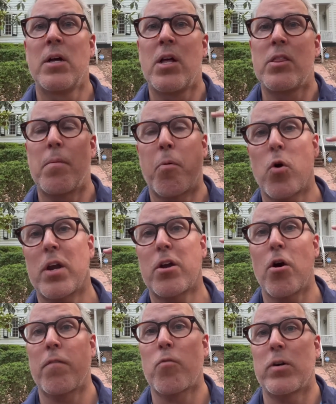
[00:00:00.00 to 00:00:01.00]
The
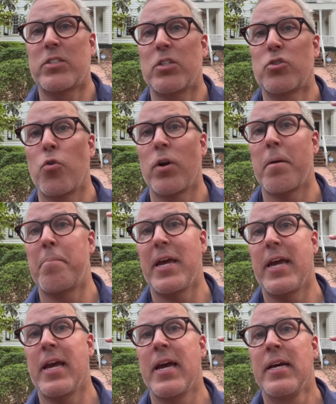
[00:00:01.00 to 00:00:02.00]
portico, of course, is going to
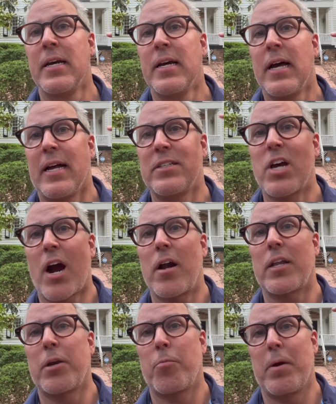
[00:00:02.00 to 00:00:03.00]
be
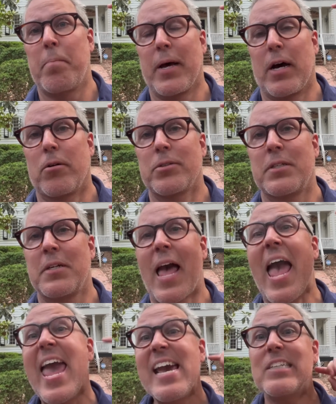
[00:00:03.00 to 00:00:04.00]
entirely rebuilt.
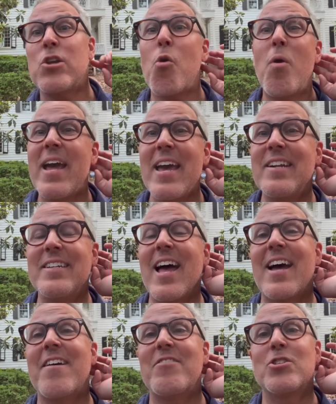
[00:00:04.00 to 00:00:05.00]
And I
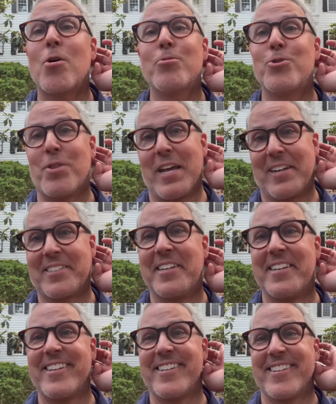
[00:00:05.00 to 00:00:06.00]
haven't told you this.
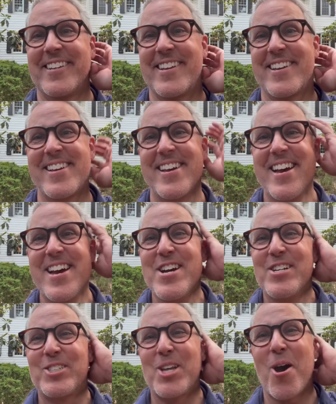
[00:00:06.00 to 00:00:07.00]

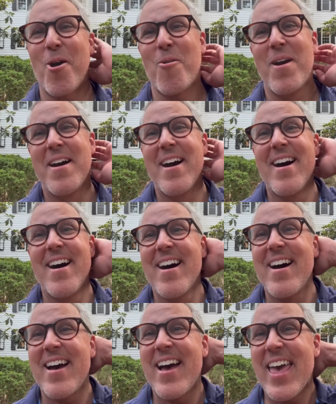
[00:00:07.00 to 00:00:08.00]
So
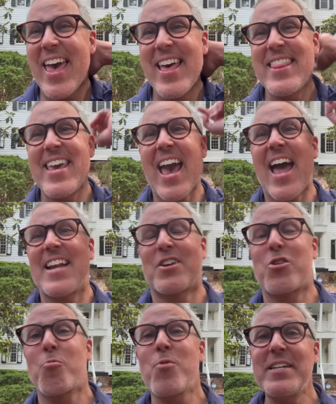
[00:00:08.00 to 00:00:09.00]
in the attic,
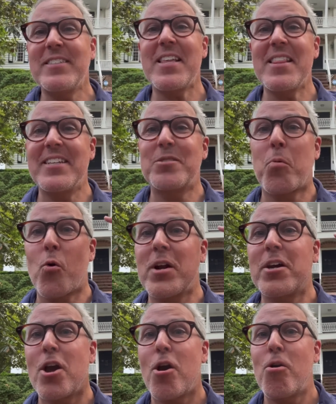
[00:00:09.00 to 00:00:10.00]
the reason this
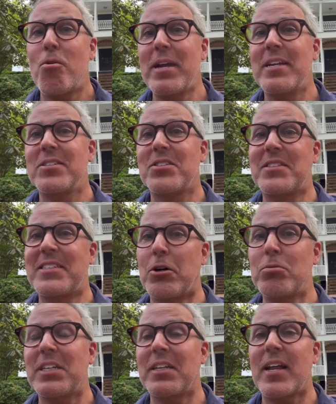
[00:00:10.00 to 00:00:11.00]
portico is
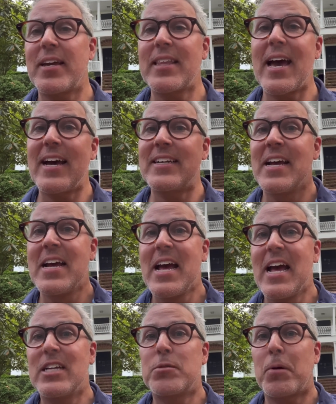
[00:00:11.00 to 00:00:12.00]
tilting like that
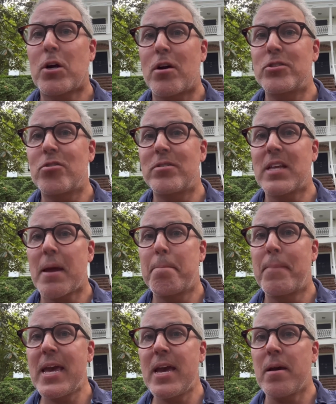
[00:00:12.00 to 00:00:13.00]
is because there is a
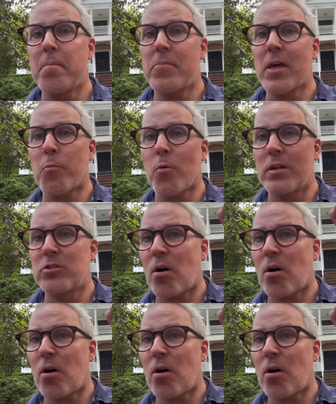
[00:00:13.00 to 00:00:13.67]
beam that runs